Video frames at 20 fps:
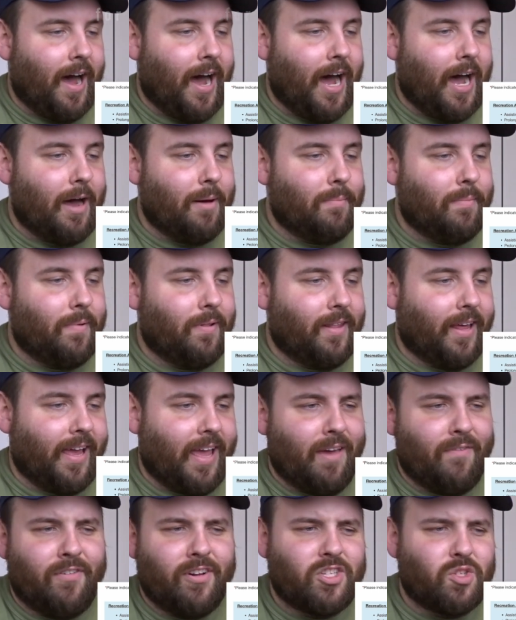
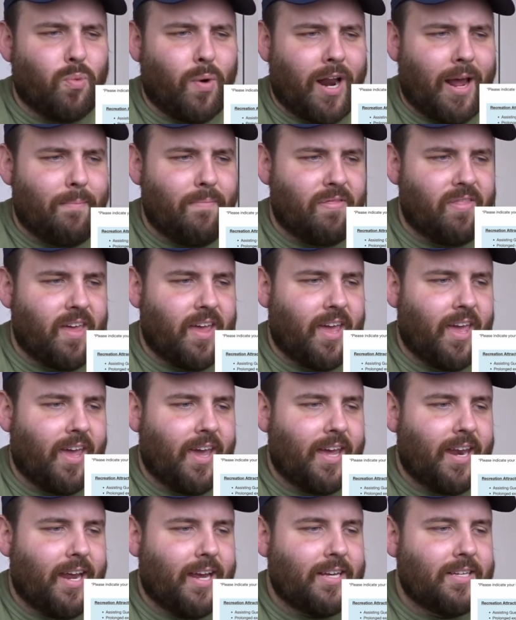Like if it's what I'm
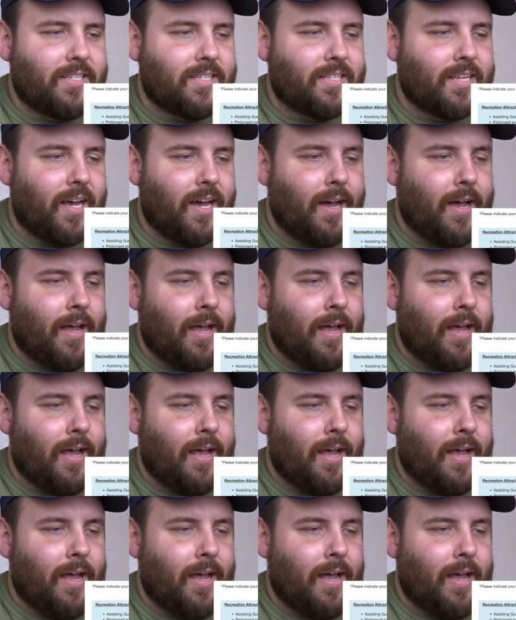thinking it is,